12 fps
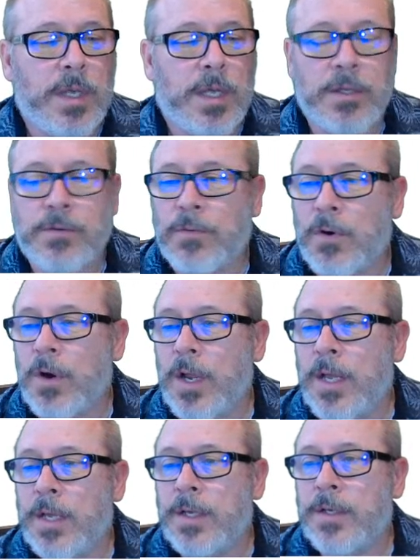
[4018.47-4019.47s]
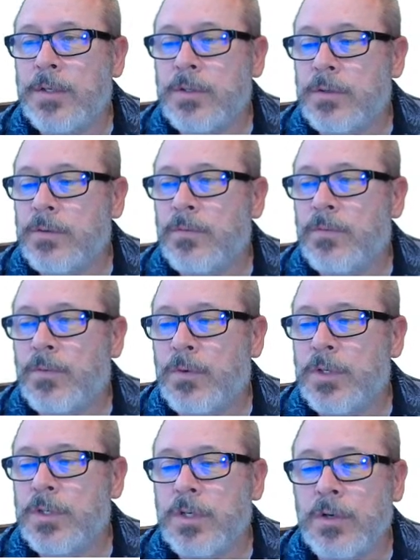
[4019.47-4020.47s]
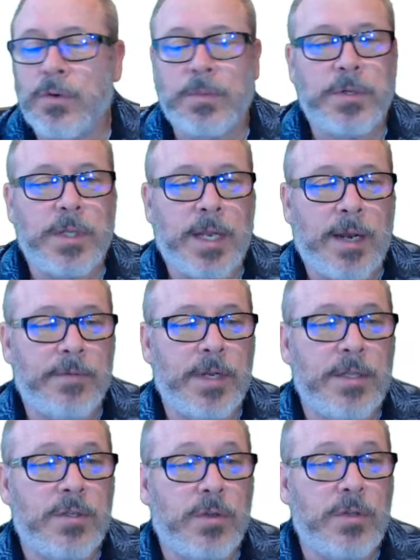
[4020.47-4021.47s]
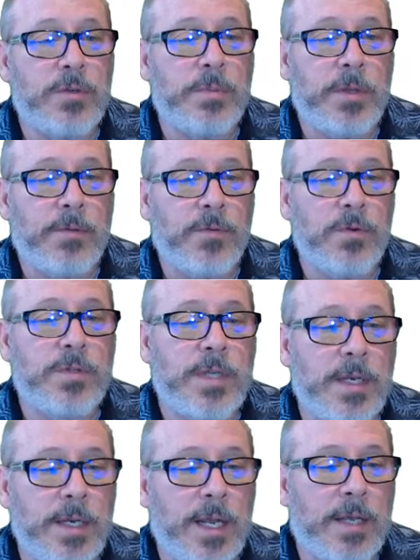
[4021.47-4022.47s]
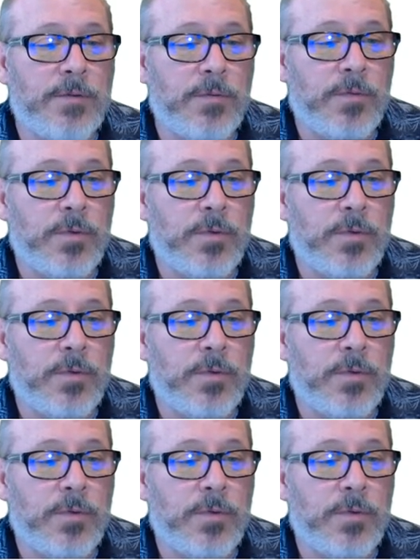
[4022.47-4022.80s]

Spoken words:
as far as full disk encryption that I've done. So this will be the first ZENcast for full